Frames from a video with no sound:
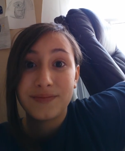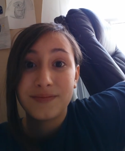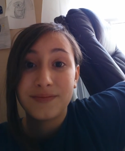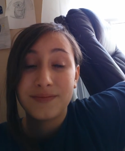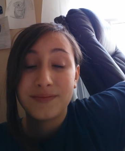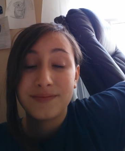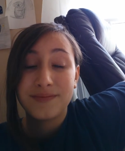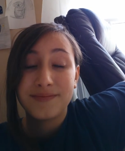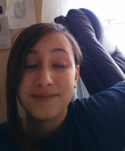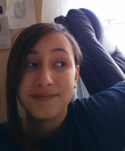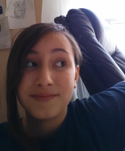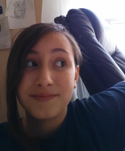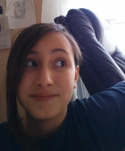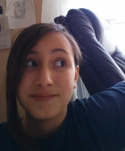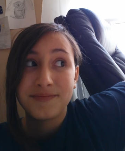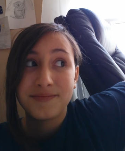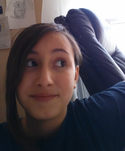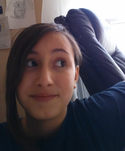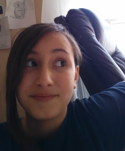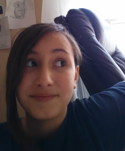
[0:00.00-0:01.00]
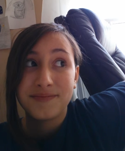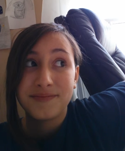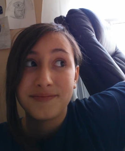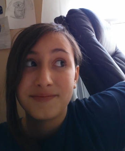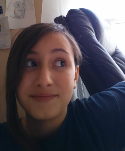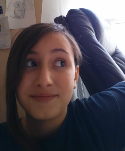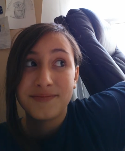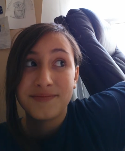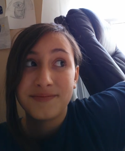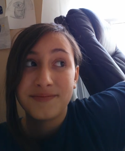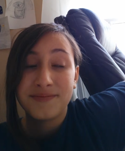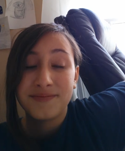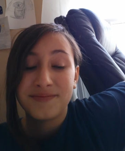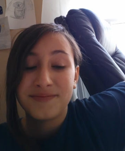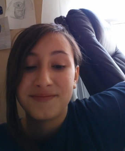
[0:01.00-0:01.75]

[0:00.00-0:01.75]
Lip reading: (no one is talking)